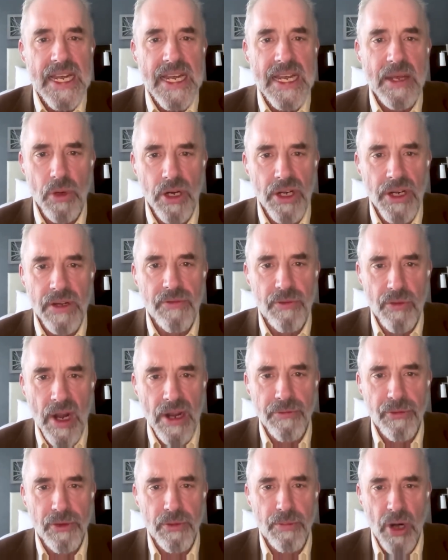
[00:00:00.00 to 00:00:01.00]
he wouldn't have
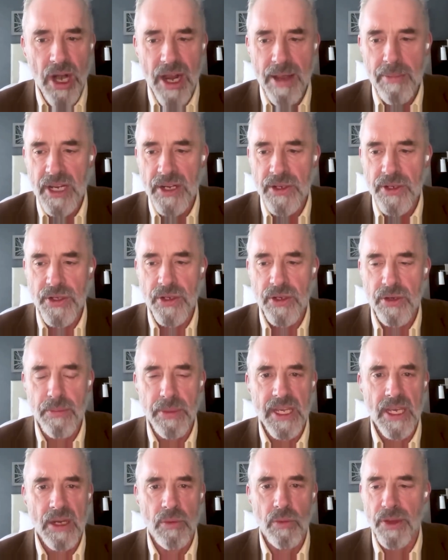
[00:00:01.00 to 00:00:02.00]
run for prime minister to
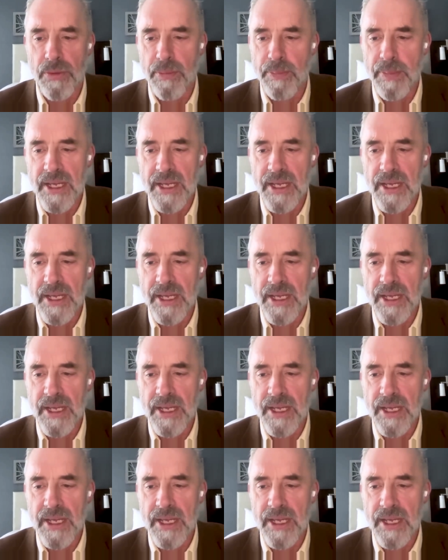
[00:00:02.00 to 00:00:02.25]
begin with,